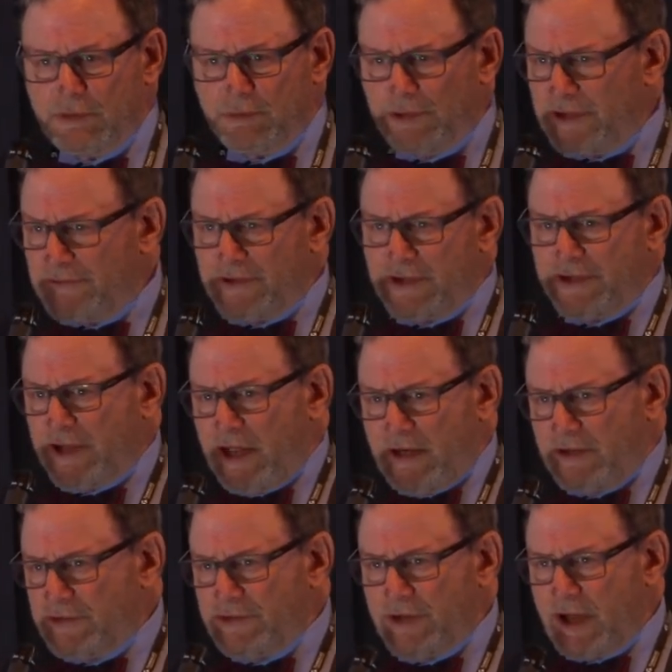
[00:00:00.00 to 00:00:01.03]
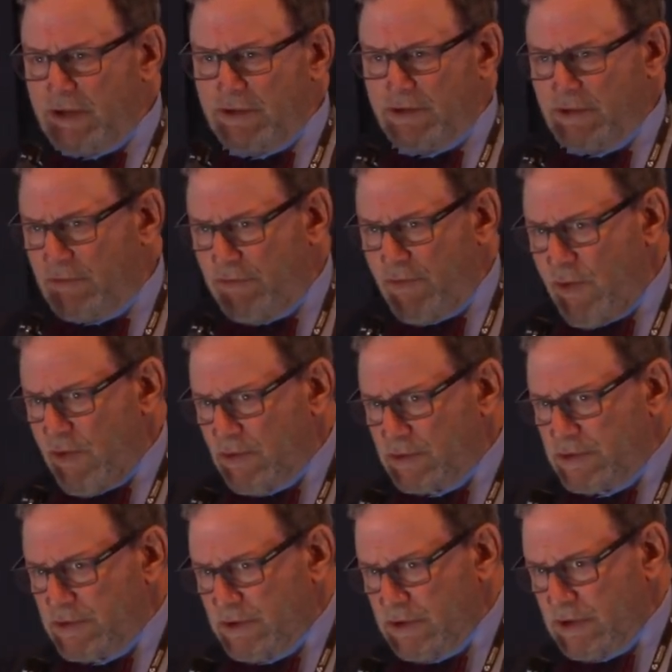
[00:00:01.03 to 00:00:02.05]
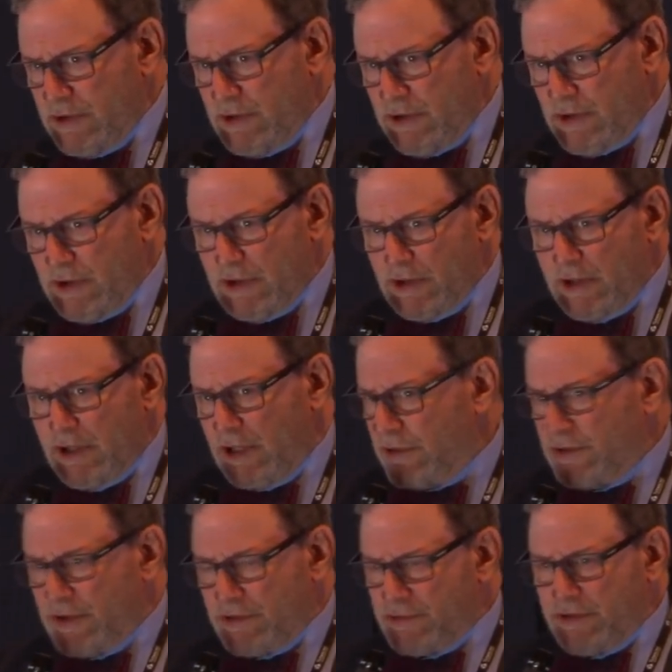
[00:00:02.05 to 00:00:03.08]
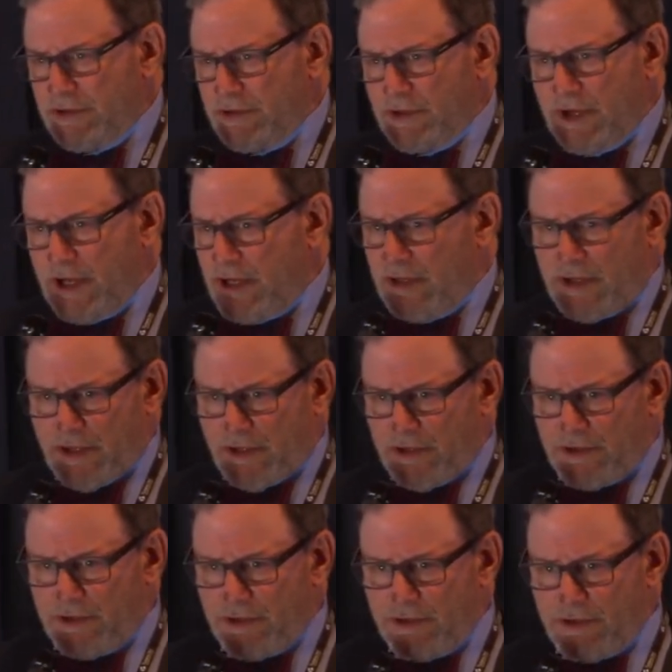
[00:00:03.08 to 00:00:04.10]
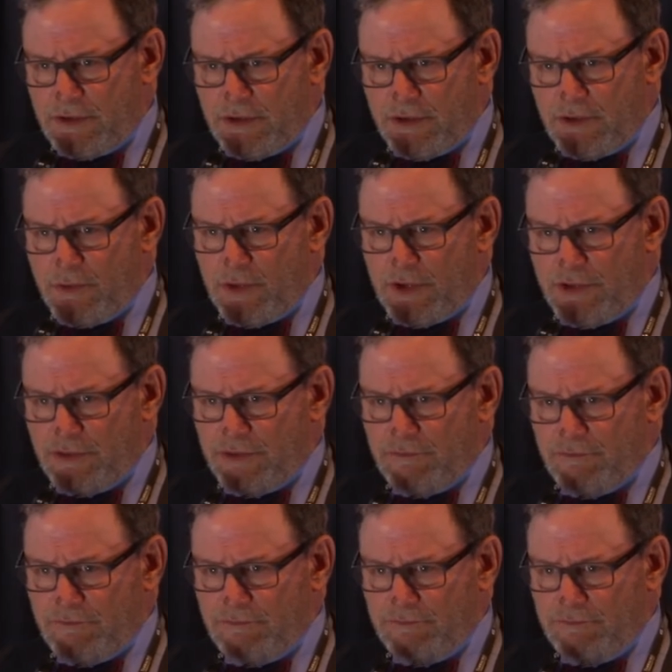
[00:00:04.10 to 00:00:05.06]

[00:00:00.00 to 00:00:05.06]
But if the tenant's not in default, it doesn't add anything to the equation.